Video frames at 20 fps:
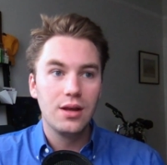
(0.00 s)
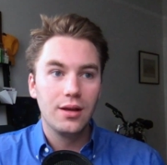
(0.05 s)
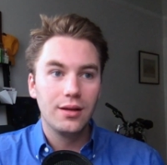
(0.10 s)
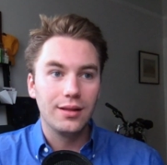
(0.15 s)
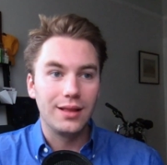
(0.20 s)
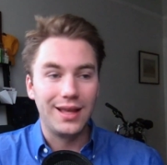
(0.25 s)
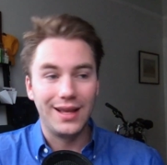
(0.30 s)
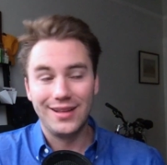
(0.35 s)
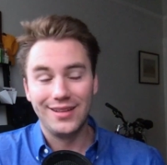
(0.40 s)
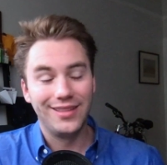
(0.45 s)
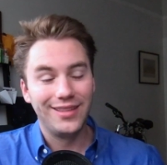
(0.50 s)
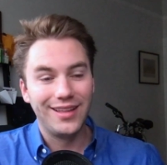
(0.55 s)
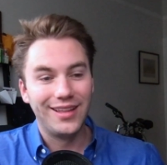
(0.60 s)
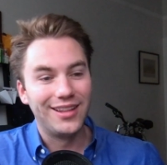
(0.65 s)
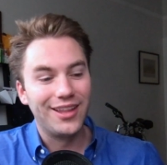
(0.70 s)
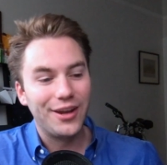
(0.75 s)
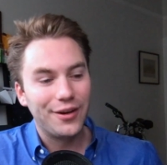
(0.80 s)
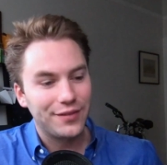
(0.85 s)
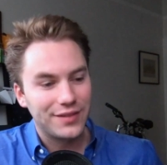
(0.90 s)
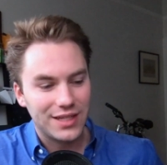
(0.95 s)
like, a
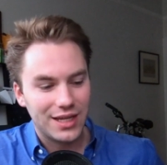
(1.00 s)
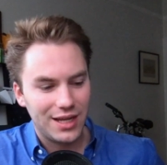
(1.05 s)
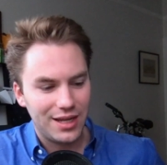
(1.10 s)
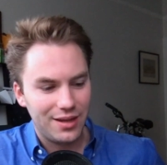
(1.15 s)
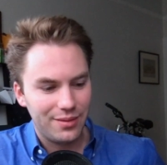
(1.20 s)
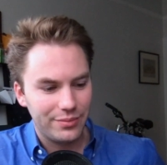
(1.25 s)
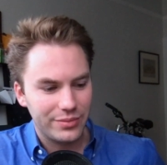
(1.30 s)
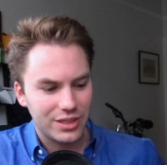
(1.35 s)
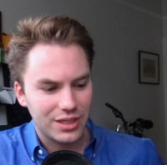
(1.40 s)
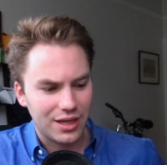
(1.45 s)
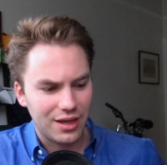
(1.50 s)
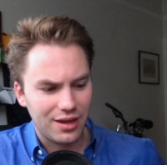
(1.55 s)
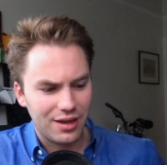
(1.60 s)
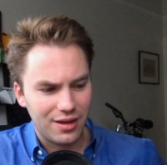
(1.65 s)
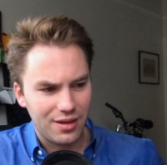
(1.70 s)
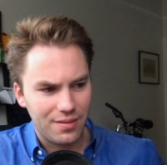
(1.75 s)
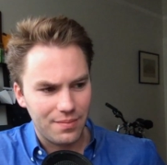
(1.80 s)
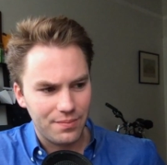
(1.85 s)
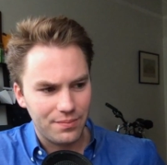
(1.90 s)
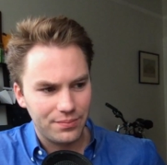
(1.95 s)
lot of times,
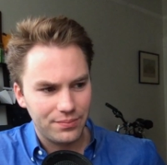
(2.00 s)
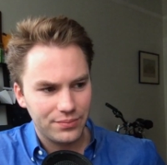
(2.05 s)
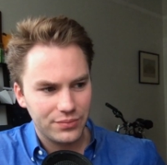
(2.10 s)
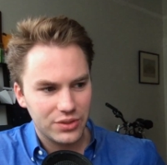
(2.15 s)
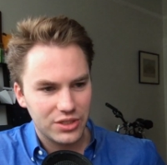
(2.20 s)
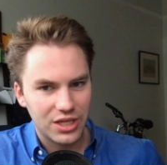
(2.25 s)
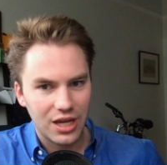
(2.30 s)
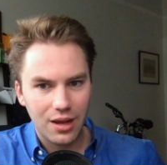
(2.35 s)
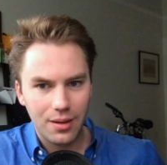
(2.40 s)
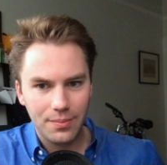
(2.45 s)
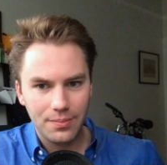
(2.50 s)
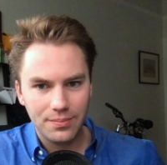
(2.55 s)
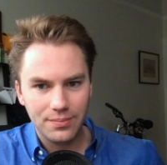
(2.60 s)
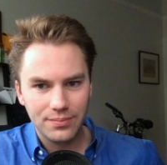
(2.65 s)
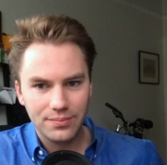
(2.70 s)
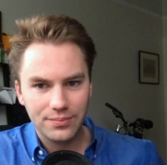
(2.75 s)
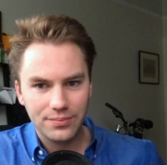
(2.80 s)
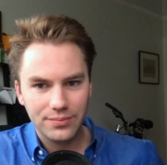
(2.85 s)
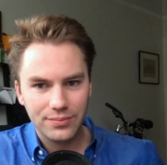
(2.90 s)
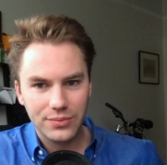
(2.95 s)

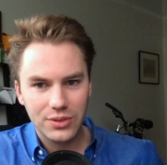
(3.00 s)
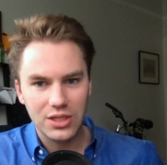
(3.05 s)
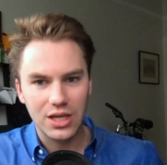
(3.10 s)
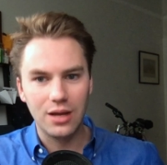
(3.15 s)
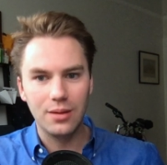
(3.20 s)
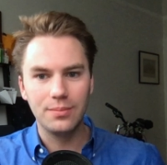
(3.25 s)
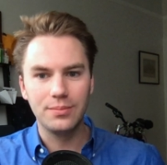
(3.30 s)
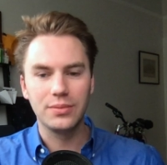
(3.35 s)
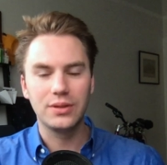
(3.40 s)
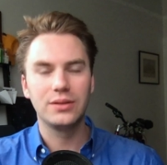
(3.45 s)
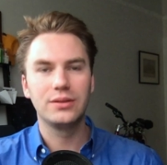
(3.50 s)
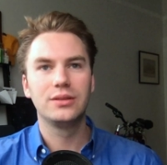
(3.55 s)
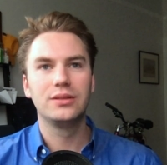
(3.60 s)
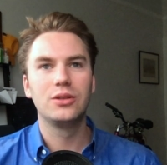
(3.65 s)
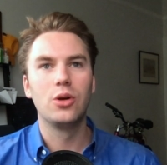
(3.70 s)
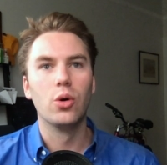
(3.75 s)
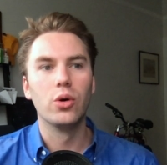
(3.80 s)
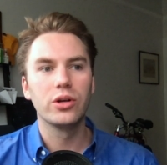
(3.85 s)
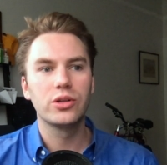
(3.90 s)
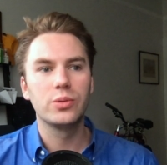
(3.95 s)
some
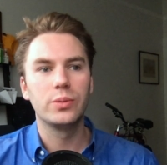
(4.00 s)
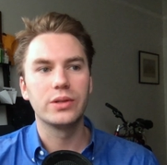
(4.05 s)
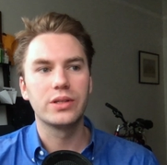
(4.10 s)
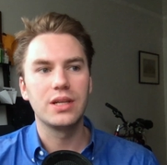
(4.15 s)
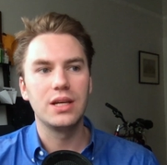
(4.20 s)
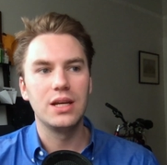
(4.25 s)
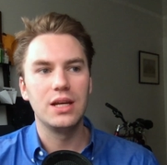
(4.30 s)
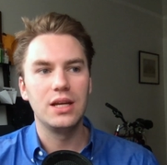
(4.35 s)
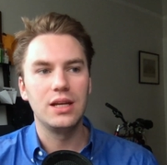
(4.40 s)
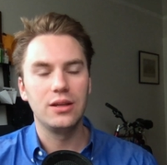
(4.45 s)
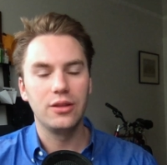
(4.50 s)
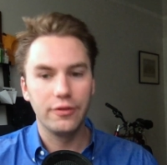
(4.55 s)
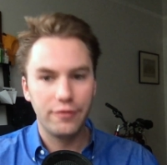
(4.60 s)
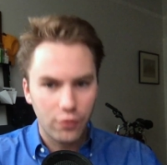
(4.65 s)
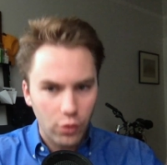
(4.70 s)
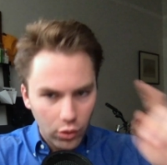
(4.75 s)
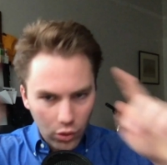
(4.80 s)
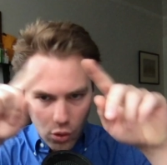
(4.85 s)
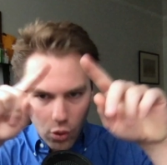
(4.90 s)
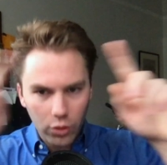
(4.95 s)
courts will say the
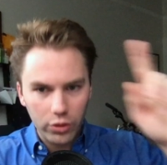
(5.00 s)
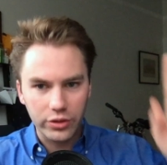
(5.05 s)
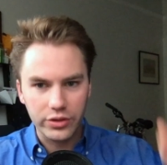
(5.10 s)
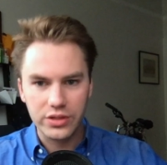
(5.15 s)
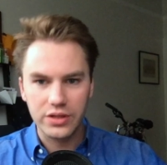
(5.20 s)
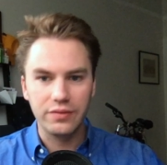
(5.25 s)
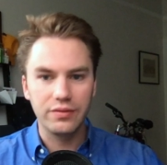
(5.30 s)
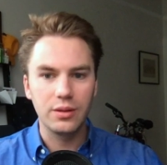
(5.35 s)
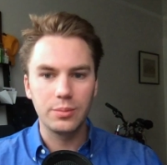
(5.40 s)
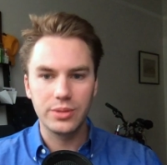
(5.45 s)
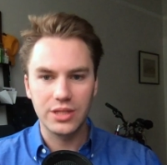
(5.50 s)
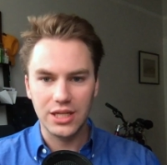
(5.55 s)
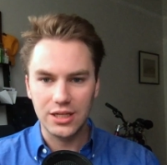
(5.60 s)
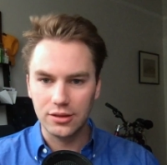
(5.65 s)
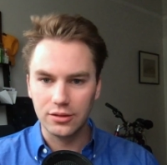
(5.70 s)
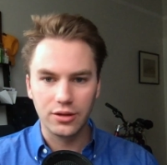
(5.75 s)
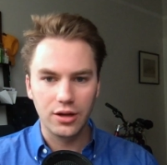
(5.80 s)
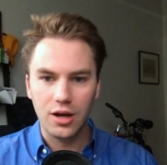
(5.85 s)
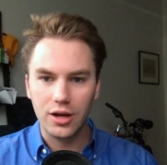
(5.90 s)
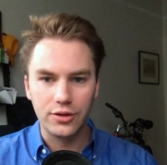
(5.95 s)
four corners of the
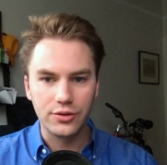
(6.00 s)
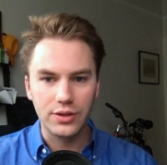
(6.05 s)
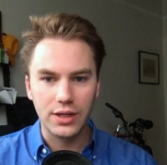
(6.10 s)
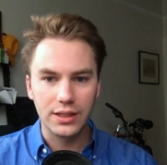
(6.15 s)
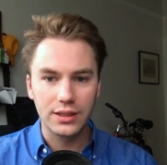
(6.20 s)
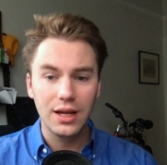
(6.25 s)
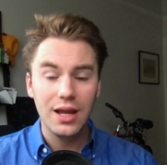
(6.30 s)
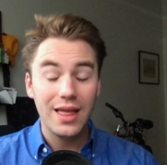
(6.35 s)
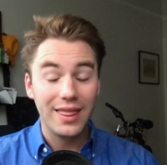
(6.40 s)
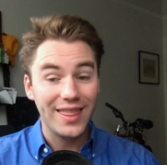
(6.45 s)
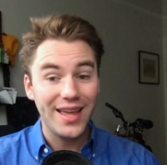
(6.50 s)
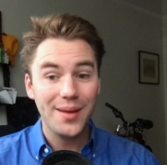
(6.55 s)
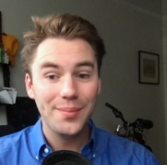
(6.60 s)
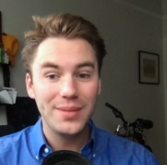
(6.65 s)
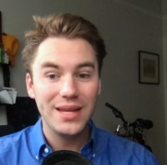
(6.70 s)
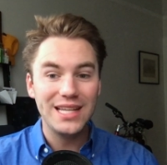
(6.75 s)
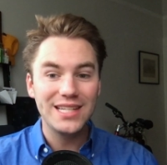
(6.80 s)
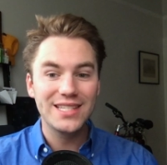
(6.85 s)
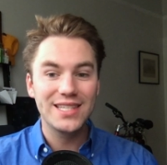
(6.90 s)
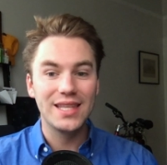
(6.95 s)
particular contract. That
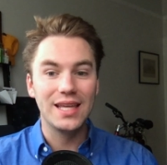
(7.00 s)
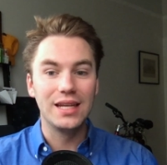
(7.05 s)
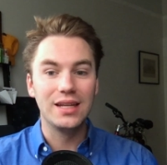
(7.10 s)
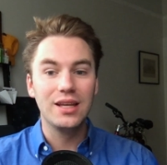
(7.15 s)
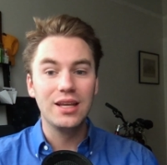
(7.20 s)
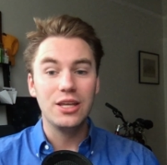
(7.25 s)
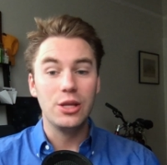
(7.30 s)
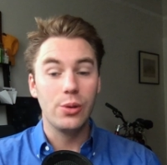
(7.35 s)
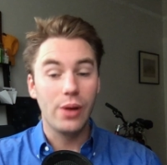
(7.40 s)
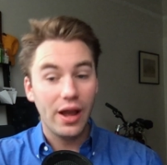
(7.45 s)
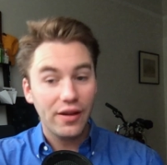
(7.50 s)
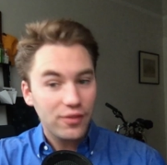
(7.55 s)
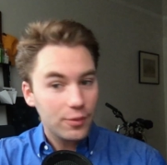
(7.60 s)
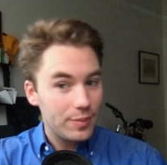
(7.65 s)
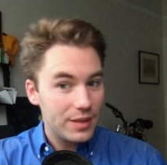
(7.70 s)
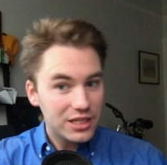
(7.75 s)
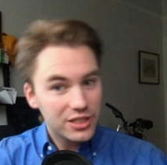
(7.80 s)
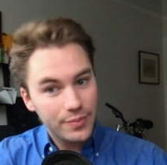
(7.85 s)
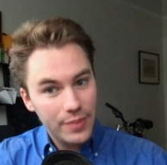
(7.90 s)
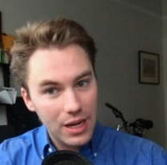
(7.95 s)
means that you have a
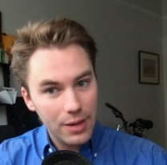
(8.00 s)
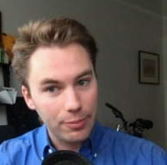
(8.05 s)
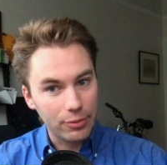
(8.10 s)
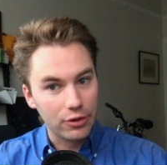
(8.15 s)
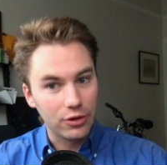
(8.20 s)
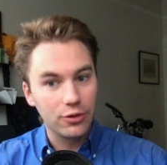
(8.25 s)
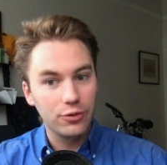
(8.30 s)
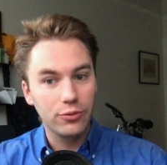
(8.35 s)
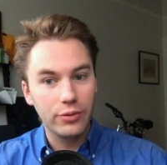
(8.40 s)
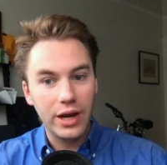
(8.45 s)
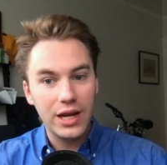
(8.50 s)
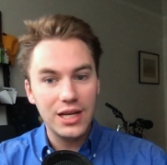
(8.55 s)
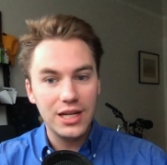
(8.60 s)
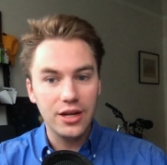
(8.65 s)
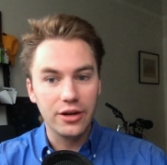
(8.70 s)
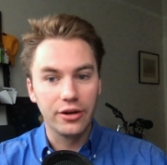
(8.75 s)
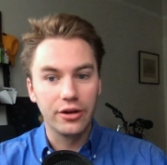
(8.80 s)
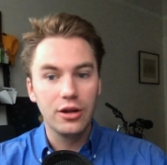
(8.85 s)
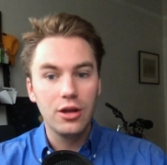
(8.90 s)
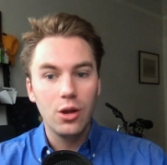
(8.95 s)
piece of paper right
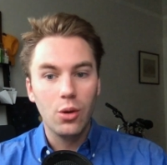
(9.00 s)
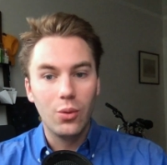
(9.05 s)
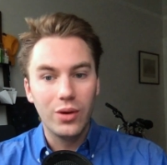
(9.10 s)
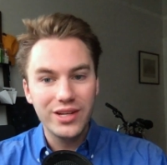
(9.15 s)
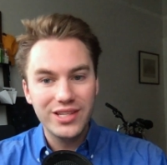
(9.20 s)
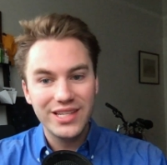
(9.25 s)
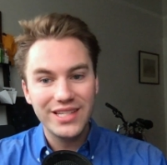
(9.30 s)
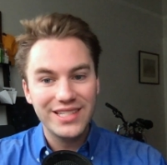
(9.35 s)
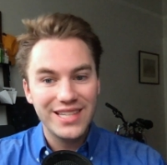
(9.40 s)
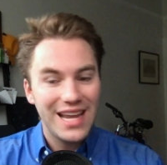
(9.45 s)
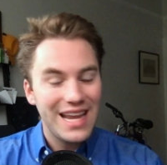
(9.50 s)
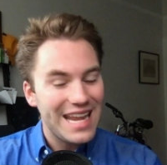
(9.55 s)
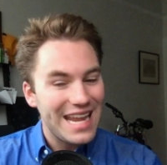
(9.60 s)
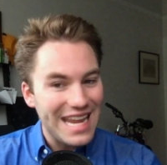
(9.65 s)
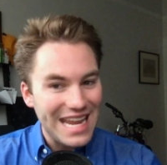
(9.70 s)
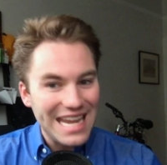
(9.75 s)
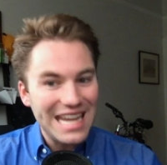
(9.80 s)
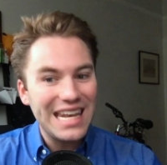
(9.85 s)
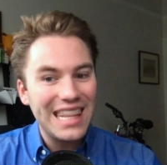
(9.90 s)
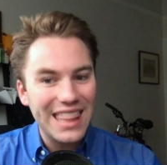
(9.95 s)
here. What does it say
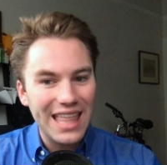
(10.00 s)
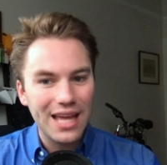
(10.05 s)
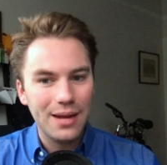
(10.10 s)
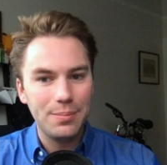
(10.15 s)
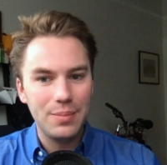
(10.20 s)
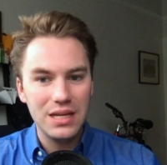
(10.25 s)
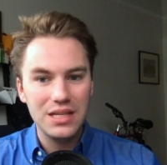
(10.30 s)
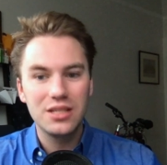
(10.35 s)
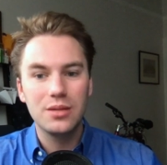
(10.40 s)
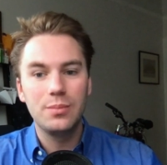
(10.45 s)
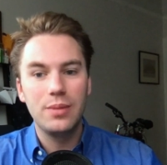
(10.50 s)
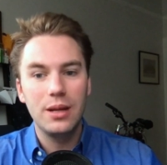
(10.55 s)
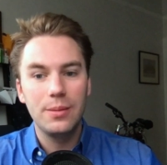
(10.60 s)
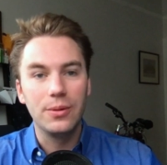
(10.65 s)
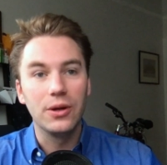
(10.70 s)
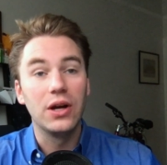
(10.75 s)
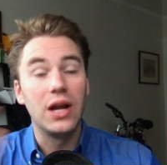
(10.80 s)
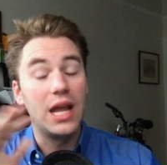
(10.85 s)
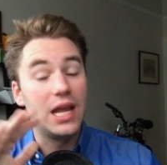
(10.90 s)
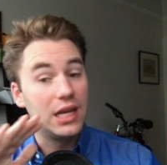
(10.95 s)
in that piece of
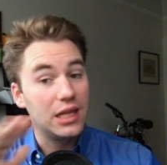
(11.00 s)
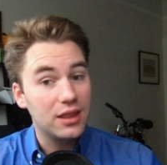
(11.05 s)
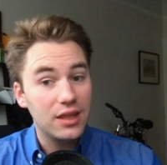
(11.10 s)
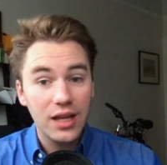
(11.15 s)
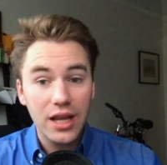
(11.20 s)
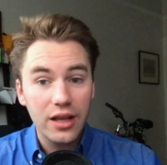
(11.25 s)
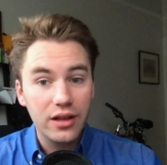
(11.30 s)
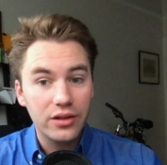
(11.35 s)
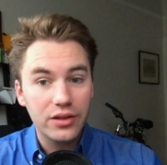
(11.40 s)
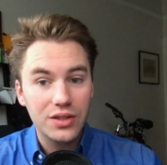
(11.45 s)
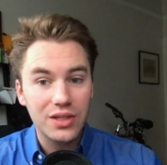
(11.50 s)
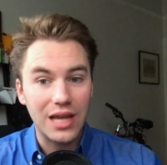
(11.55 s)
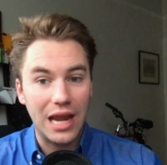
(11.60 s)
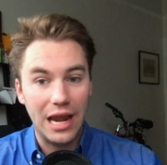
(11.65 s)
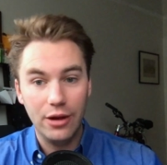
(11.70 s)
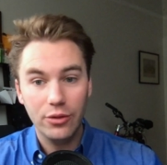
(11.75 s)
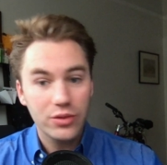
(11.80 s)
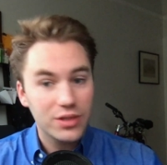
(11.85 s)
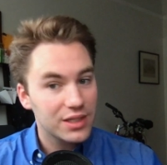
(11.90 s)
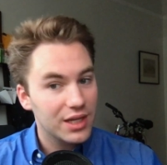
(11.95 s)
paper? Anything else
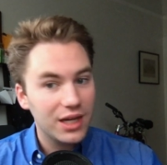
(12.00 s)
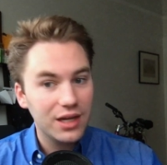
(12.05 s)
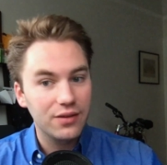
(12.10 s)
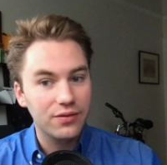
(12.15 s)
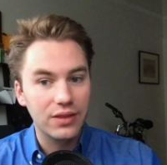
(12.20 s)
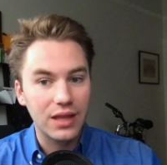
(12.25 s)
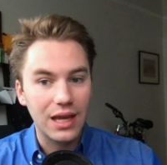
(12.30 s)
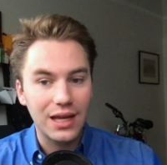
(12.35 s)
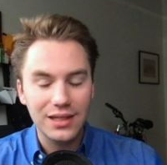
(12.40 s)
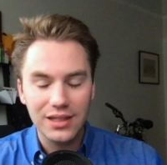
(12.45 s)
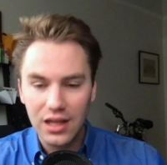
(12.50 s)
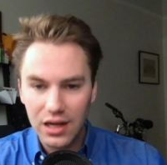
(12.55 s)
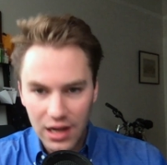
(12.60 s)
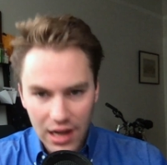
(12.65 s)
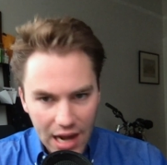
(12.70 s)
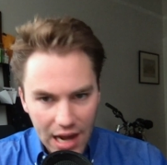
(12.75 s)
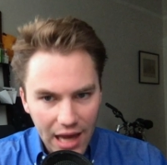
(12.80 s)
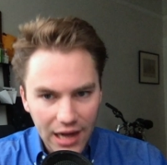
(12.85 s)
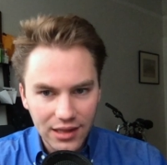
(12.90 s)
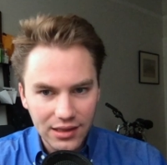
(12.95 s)
outside of that,
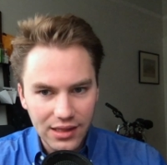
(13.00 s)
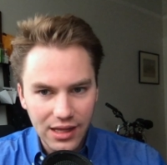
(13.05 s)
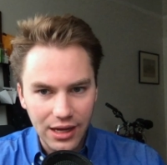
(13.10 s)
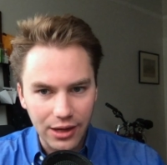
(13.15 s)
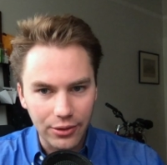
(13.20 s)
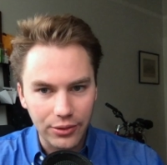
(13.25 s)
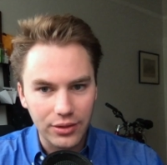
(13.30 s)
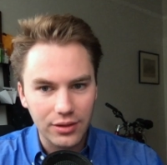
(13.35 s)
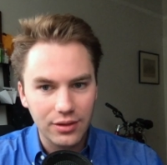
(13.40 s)
not allowed.